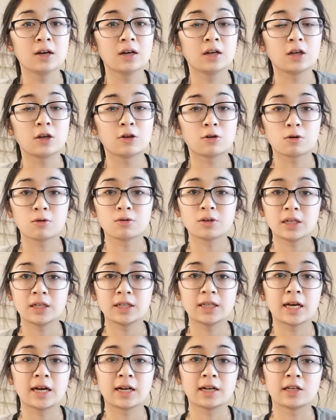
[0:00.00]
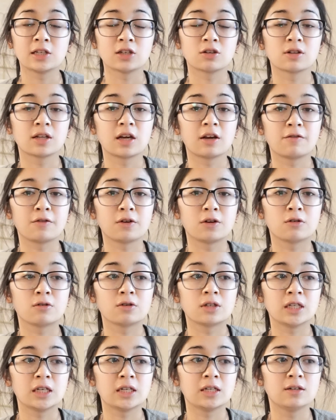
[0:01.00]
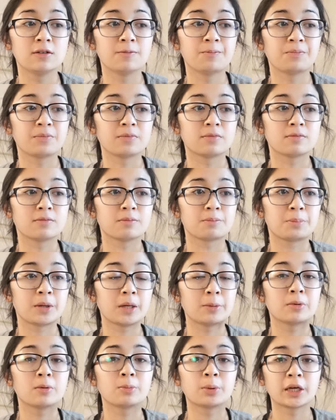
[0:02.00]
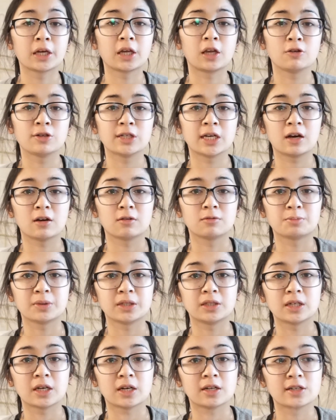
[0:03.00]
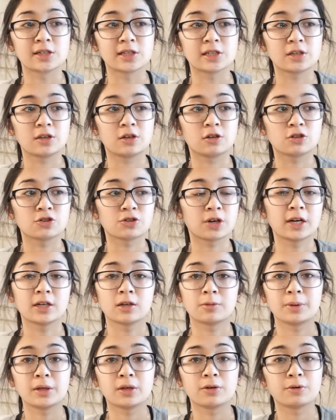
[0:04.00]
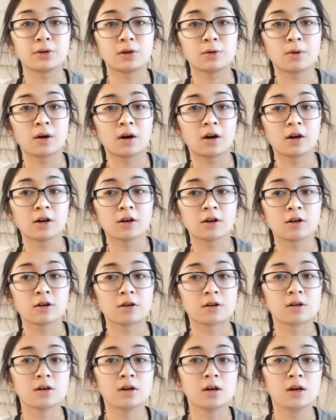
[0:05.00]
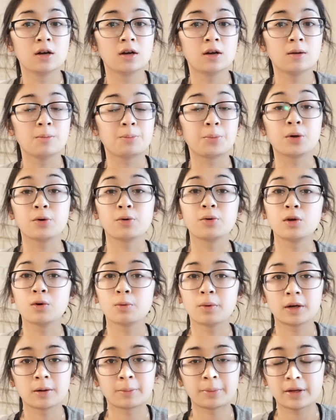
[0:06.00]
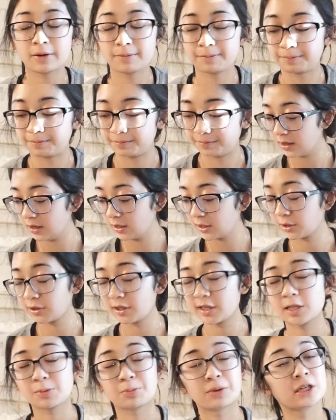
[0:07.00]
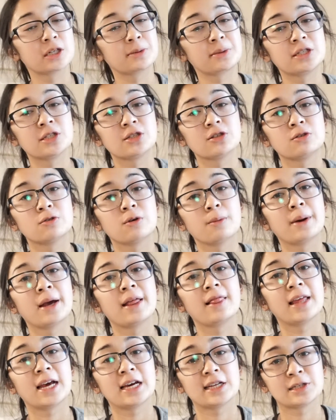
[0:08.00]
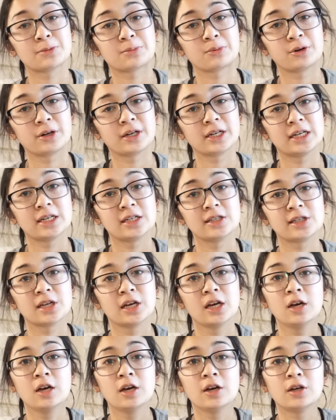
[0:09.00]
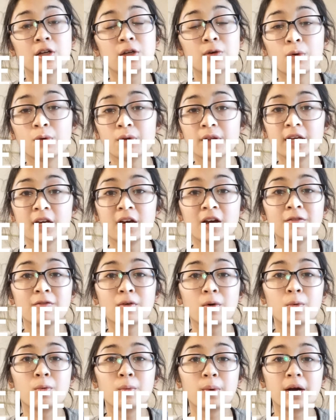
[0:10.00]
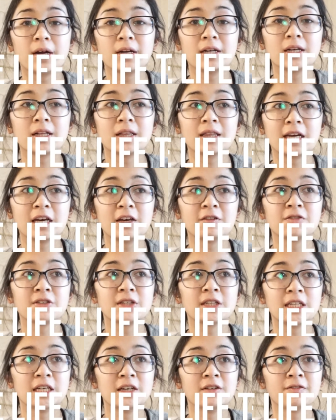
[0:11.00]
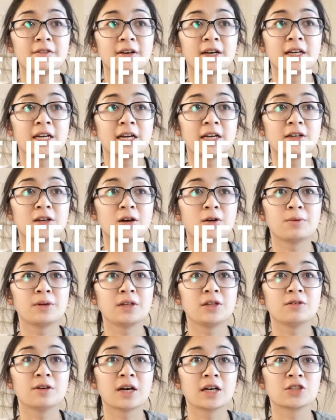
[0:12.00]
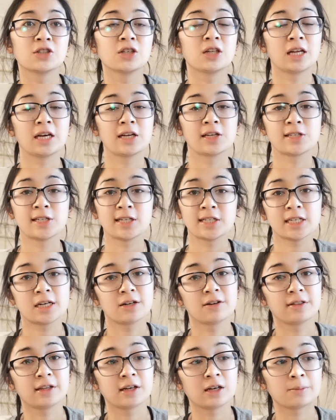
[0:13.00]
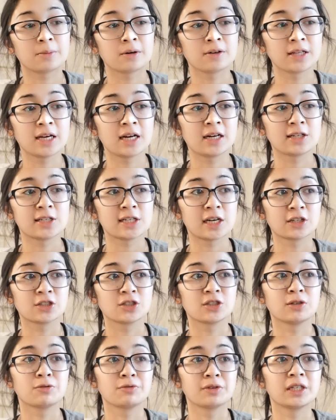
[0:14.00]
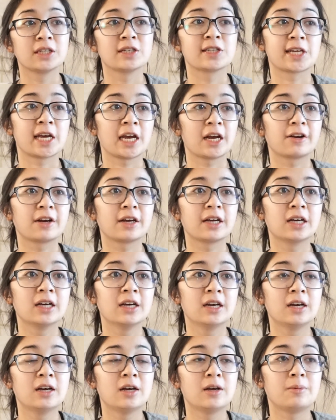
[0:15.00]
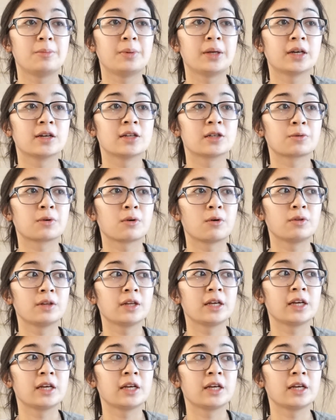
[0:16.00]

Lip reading: You don't need that in your life. You don't need people bringing you down because you're trying to be who you are or be who you want to be. So this brings me to my last point is you only have one life to live. And I know when you actually like sit down and think about that, it's actually really scary, because we're only